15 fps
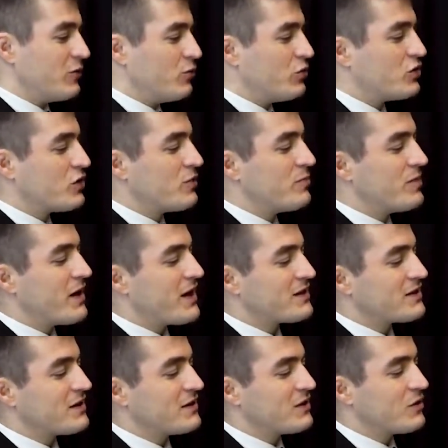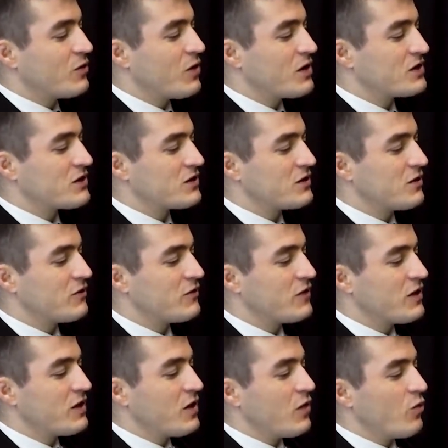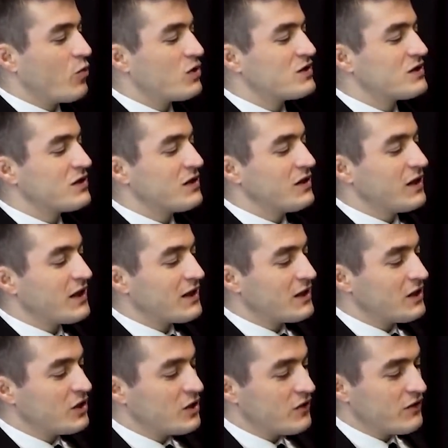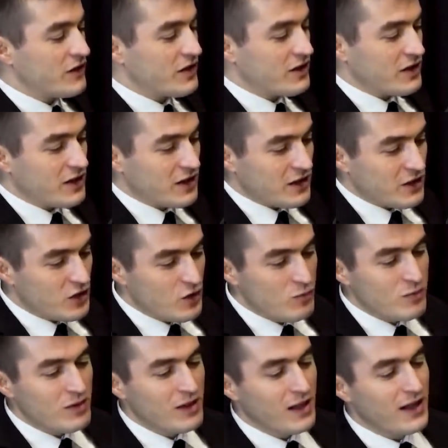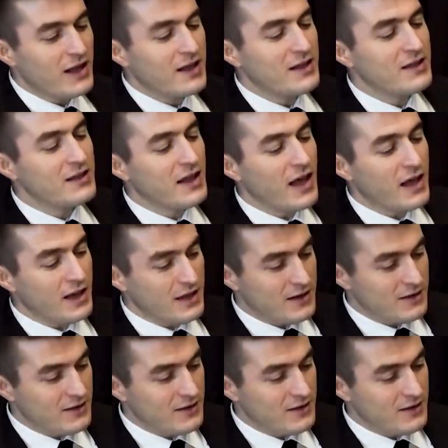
we shouldn't be asking the question of what's the likelihood of getting a human-like thing,